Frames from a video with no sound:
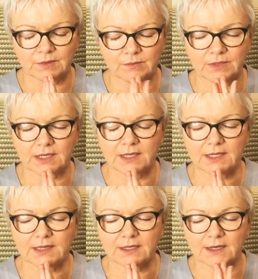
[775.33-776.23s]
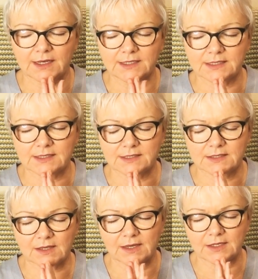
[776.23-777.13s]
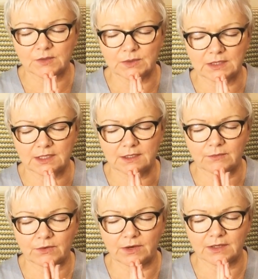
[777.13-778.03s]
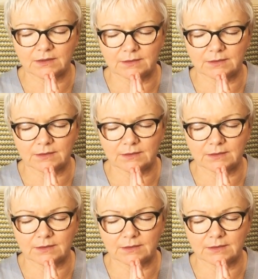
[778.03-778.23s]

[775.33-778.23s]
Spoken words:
Bringing in the light inside with the in breath,